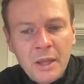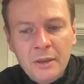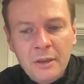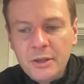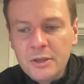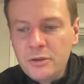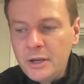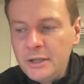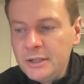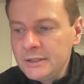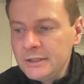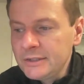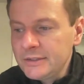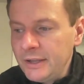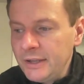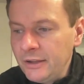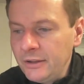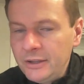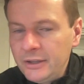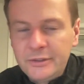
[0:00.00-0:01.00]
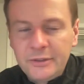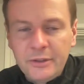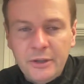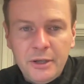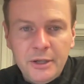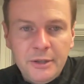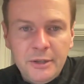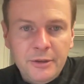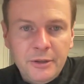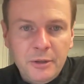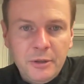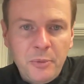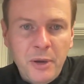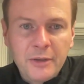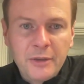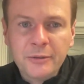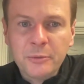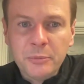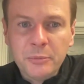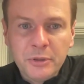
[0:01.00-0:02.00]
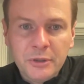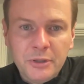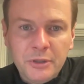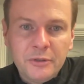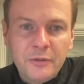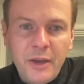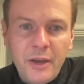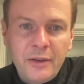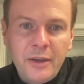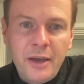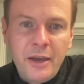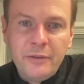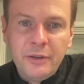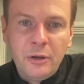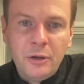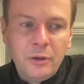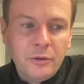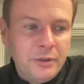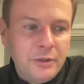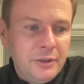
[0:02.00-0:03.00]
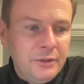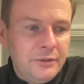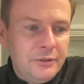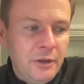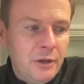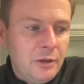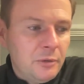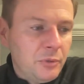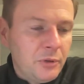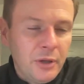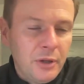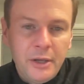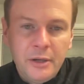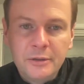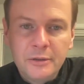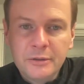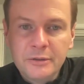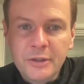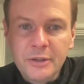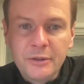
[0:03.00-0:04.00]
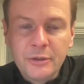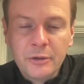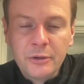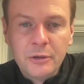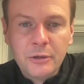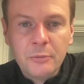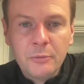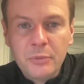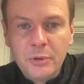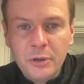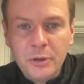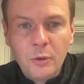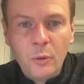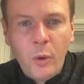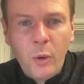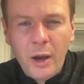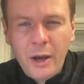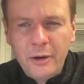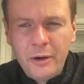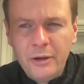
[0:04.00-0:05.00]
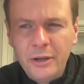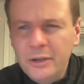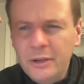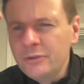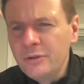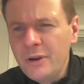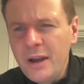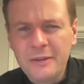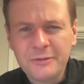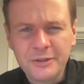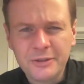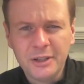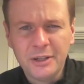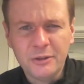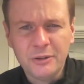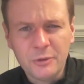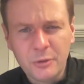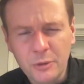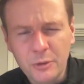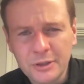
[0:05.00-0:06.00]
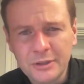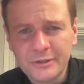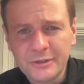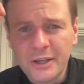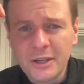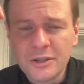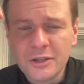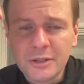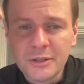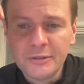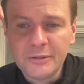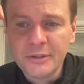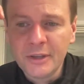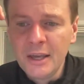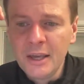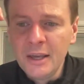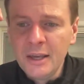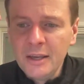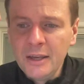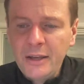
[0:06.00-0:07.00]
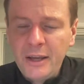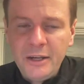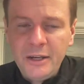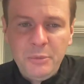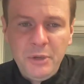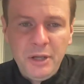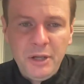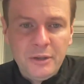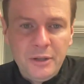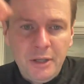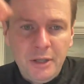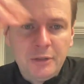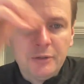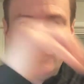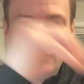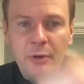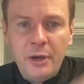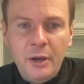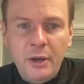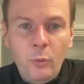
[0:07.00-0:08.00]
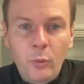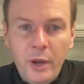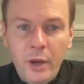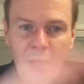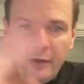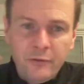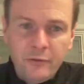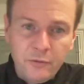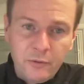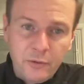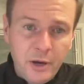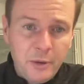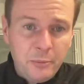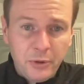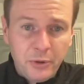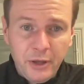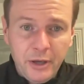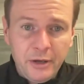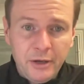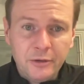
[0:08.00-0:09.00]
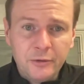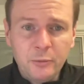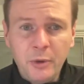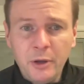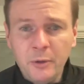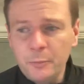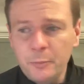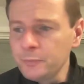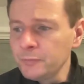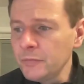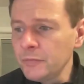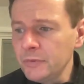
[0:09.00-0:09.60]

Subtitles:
They tried to sell us on the possibilities of like having all these young players that they're going to be acquiring and drafting in their organizations, kind of being the next great wave of great players. But